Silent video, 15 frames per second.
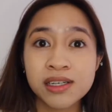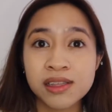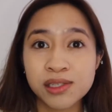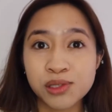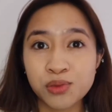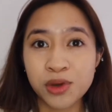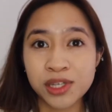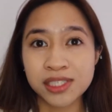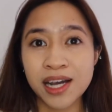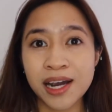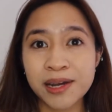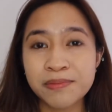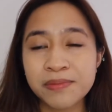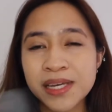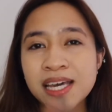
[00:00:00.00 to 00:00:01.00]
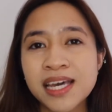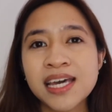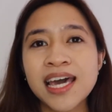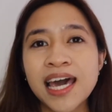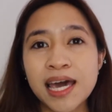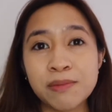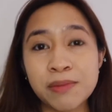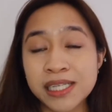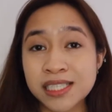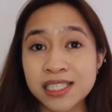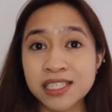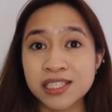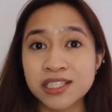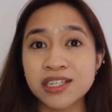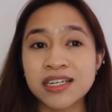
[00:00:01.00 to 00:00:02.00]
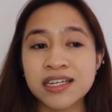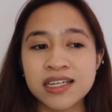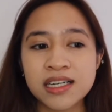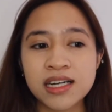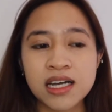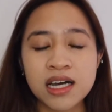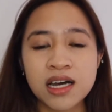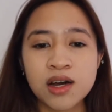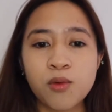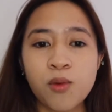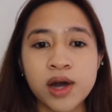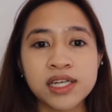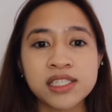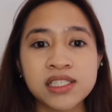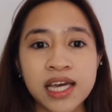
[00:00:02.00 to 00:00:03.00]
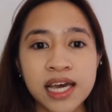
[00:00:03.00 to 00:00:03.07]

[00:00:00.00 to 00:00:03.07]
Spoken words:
this one time and my sister wanted to get